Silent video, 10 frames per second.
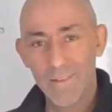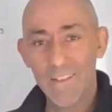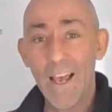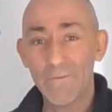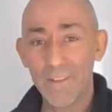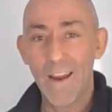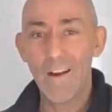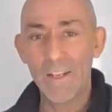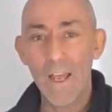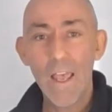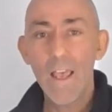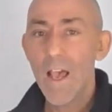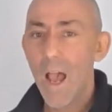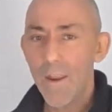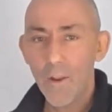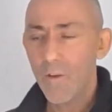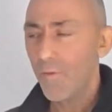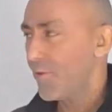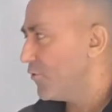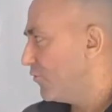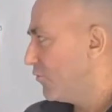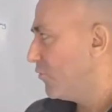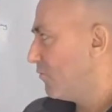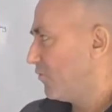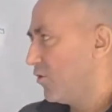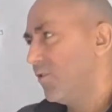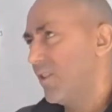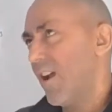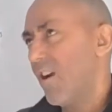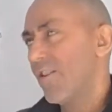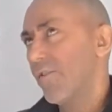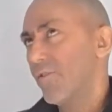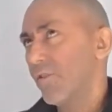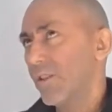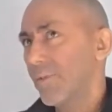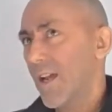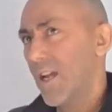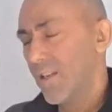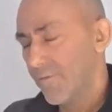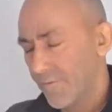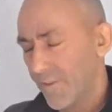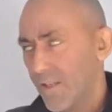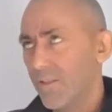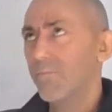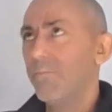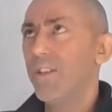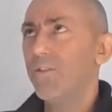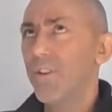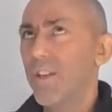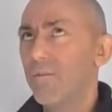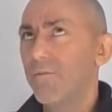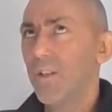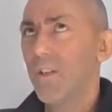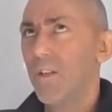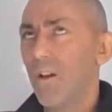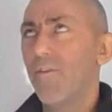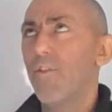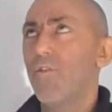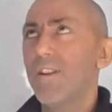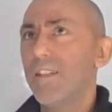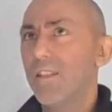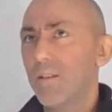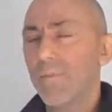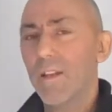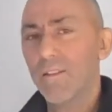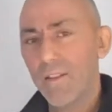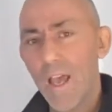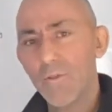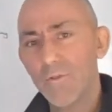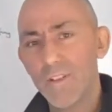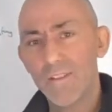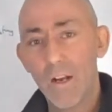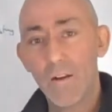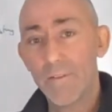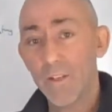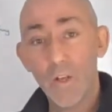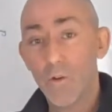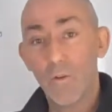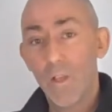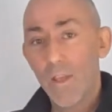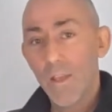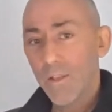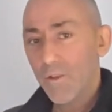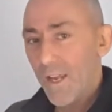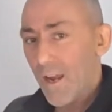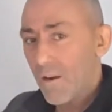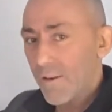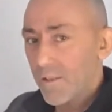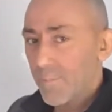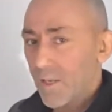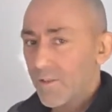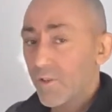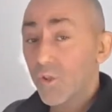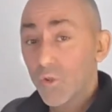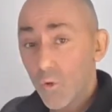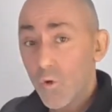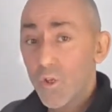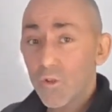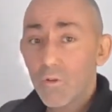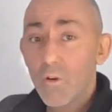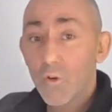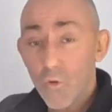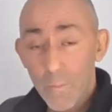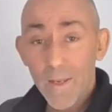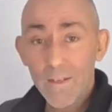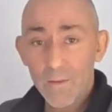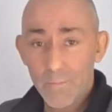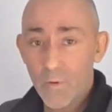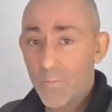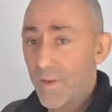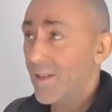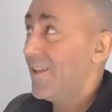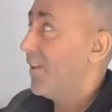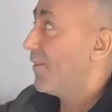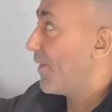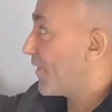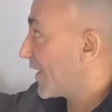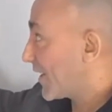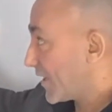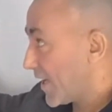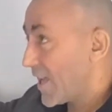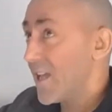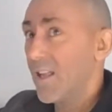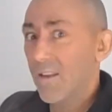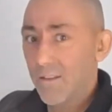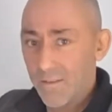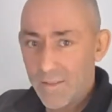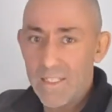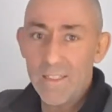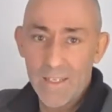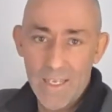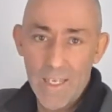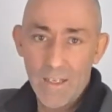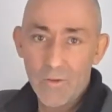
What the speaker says: You have to earn it, and not through you earn it through some kind of intermediary of authority, something, and now you deserve it. No, you earn it because the social grouping is appropriate, that they can eat the cake.